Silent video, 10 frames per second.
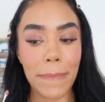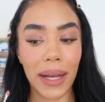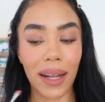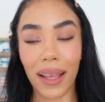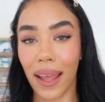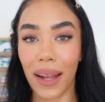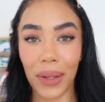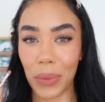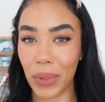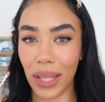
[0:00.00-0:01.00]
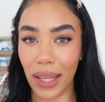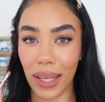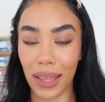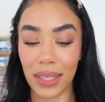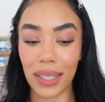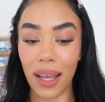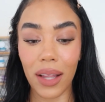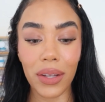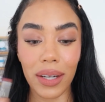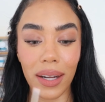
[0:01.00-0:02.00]
but again, I really like this
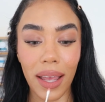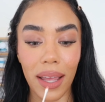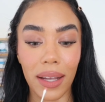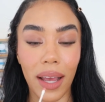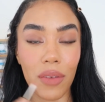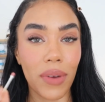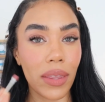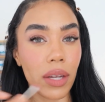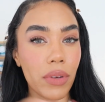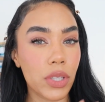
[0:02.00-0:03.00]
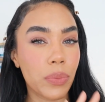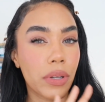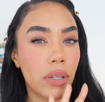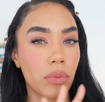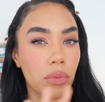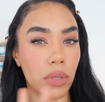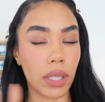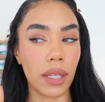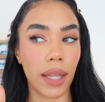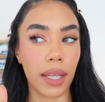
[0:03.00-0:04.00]
color, and I find that if I just put it on
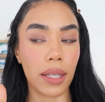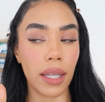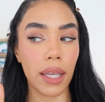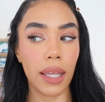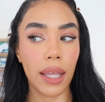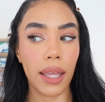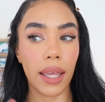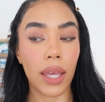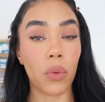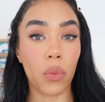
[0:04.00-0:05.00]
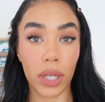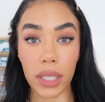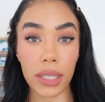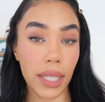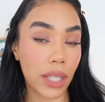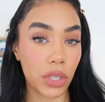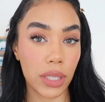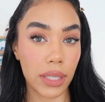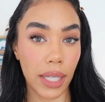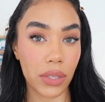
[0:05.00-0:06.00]
really lightly, it works and it
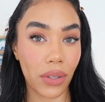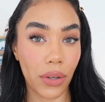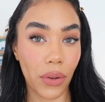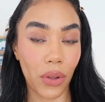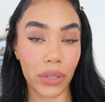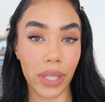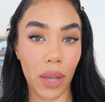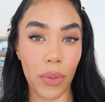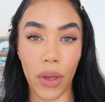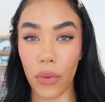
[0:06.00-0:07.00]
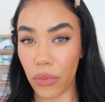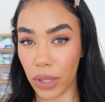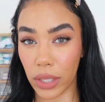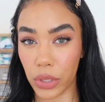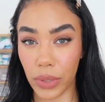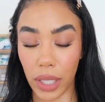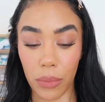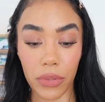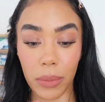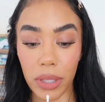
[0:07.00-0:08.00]
actually stays on all day without feeling too
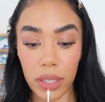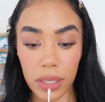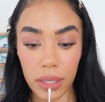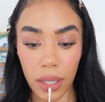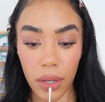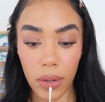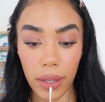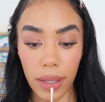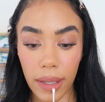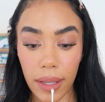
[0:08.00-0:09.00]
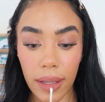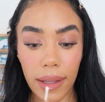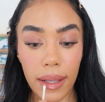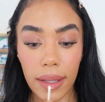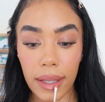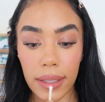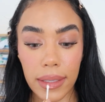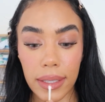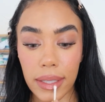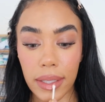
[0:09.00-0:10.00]
uncomfortable. So
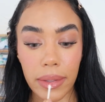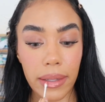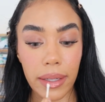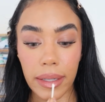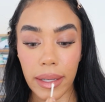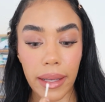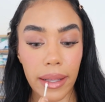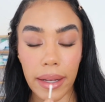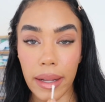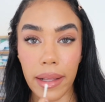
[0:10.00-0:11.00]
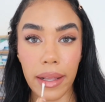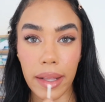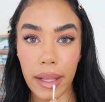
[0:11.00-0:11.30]
let's just throw it on again.